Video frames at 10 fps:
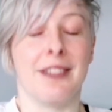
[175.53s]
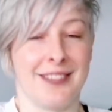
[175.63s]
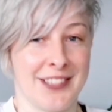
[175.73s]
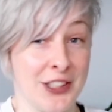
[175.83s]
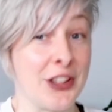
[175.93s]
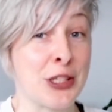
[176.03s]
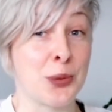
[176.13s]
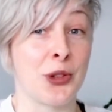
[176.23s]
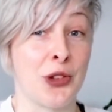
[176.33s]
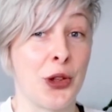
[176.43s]
So
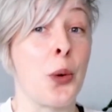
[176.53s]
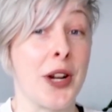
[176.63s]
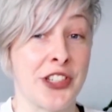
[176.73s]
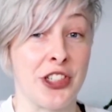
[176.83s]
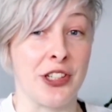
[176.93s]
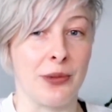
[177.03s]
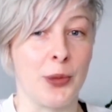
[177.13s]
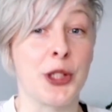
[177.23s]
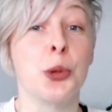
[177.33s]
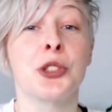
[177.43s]
this was the question,
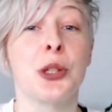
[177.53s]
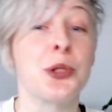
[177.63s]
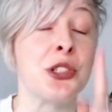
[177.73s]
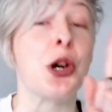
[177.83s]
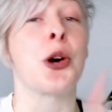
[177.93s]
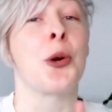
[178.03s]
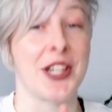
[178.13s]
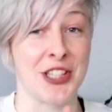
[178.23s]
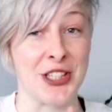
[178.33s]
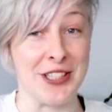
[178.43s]
which also was not a
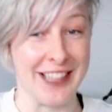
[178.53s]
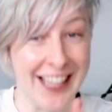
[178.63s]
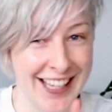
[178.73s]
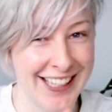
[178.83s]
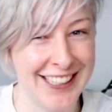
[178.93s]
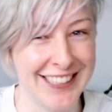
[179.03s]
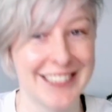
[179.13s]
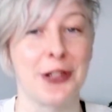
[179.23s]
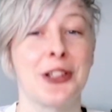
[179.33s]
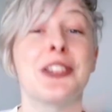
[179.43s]
question.
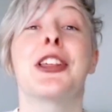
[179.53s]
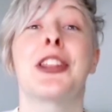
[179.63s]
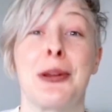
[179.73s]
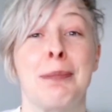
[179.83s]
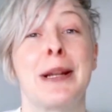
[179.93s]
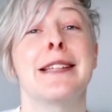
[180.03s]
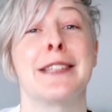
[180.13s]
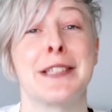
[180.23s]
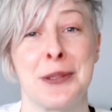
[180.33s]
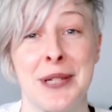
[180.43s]
So this is the other thing. Please
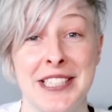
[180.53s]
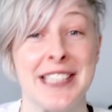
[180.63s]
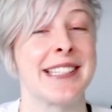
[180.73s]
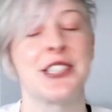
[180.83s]
ask questions.